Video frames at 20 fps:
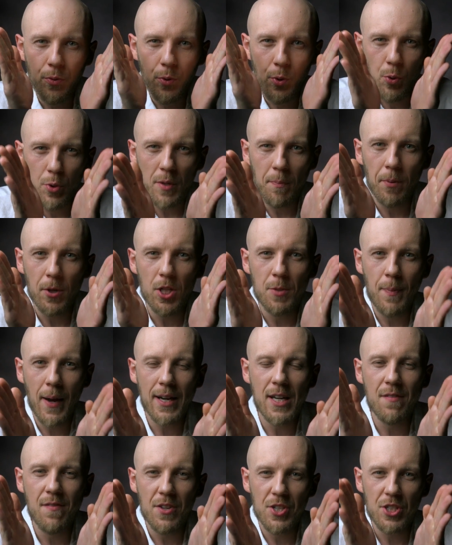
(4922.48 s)
through the
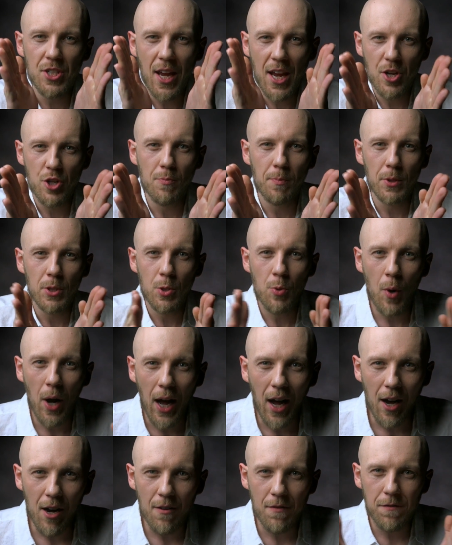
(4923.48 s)
perspective of Stage Blue,
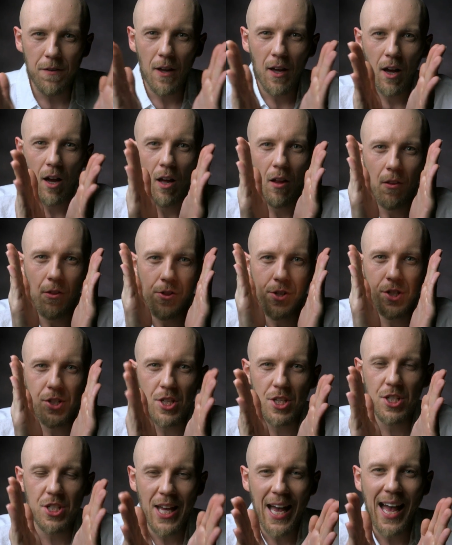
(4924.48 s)
of the
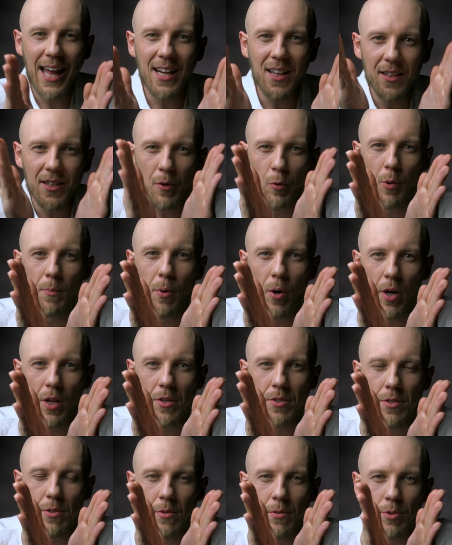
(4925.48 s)
society that they were born
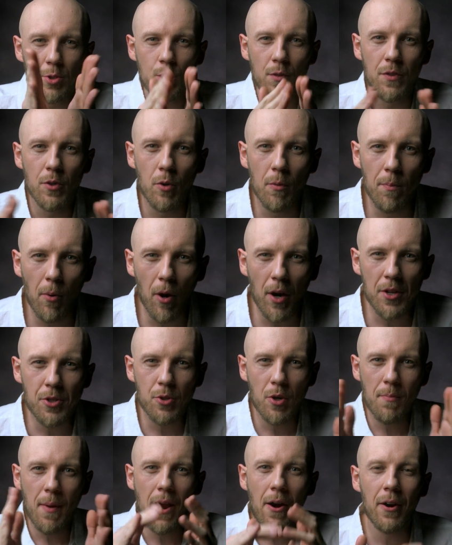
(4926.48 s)
into. So if you were born
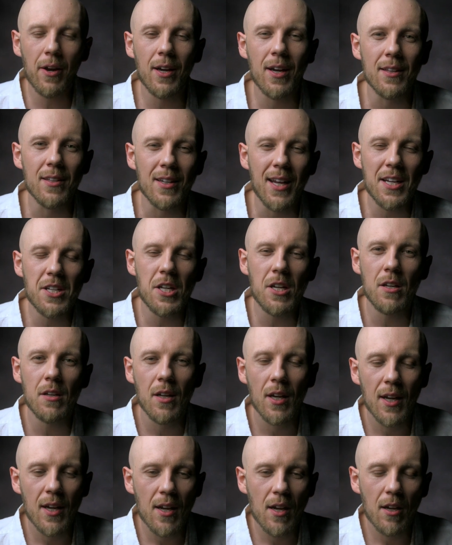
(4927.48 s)
into America in the
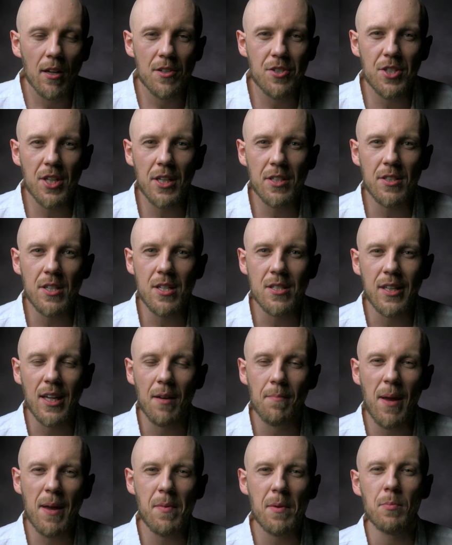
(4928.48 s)
1960s, like
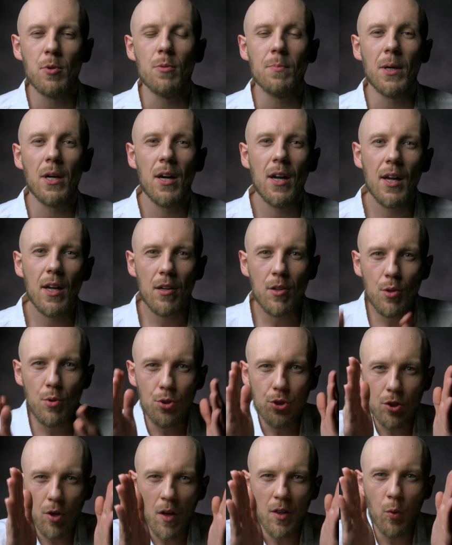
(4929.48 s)
a baby boomer, you
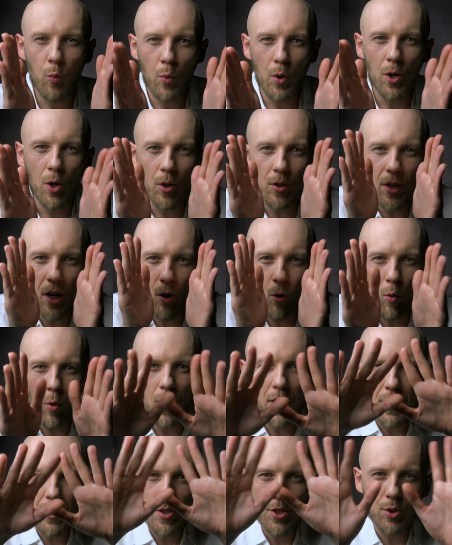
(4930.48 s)
saw the world
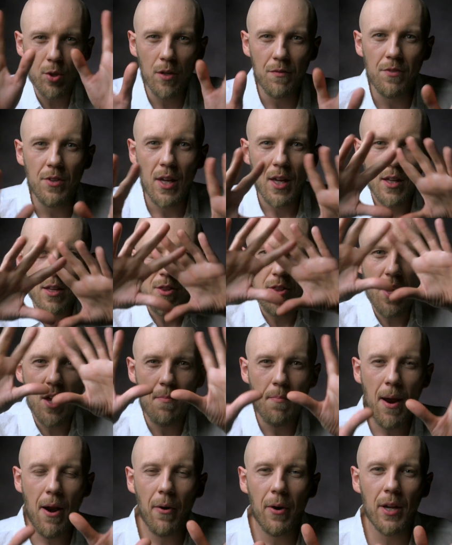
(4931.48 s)
according to sort of the
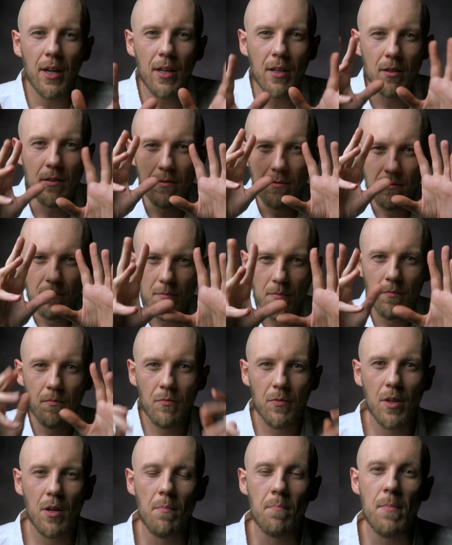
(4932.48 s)
American
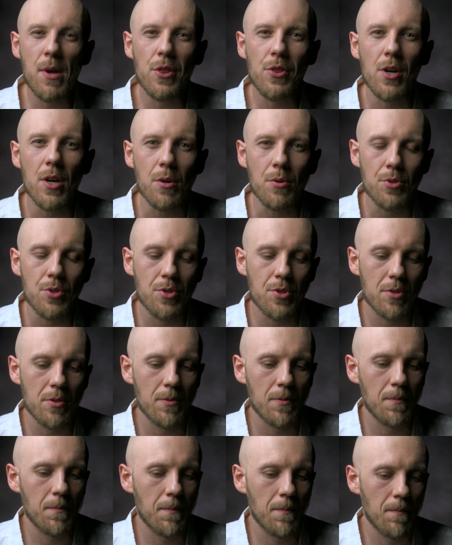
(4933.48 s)
mythos,
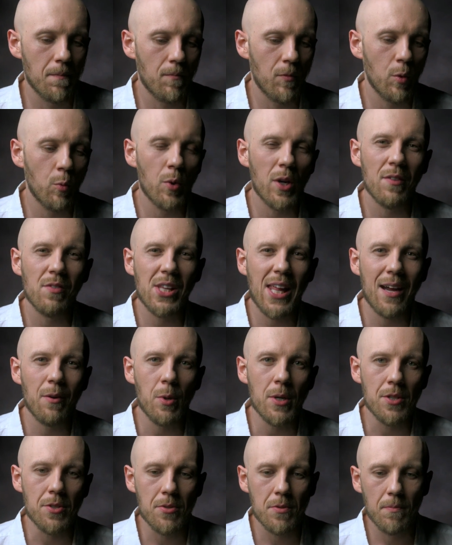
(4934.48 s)
whatever that
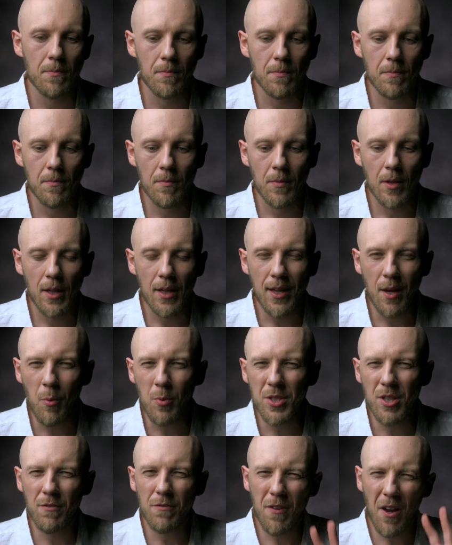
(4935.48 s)
was. It
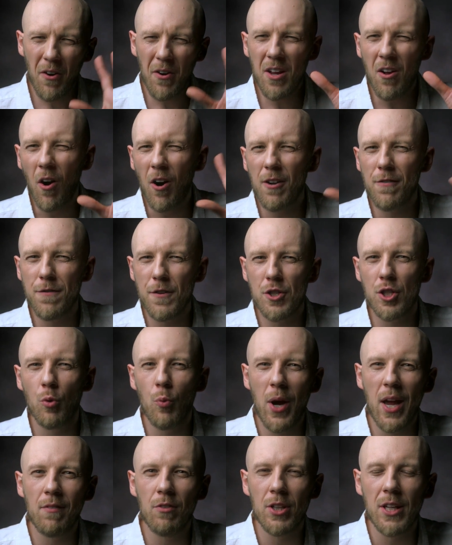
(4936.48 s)
was a very artificial
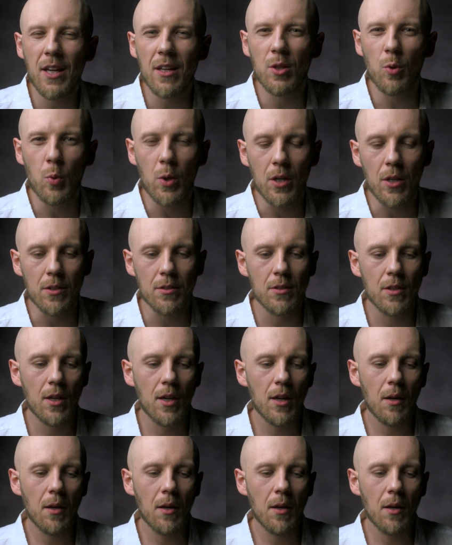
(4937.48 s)
way of looking at the world,